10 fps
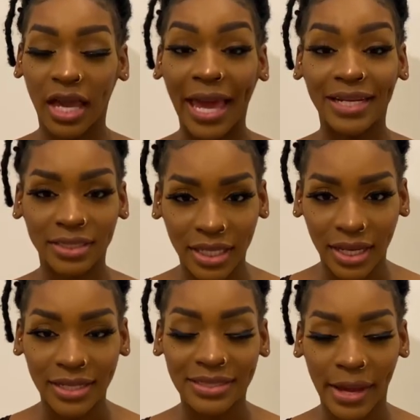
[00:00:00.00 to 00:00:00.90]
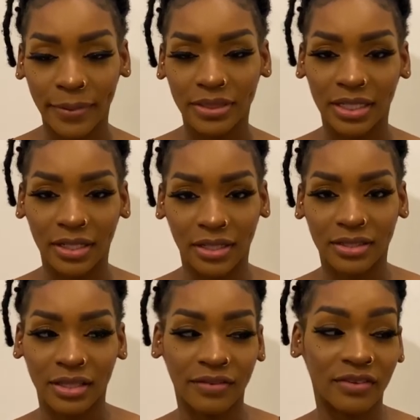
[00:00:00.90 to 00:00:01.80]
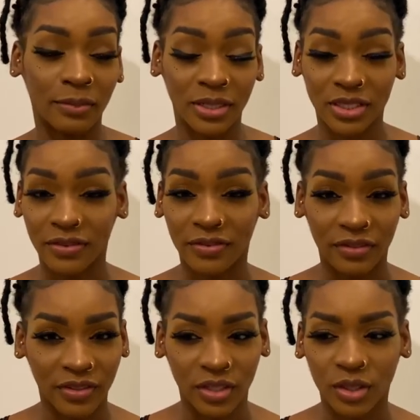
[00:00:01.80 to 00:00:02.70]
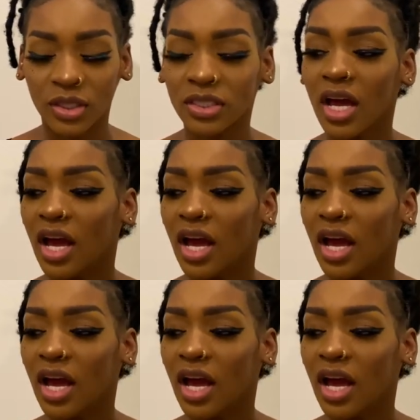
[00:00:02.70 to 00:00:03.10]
editing simultaneously for a bunch of different videos,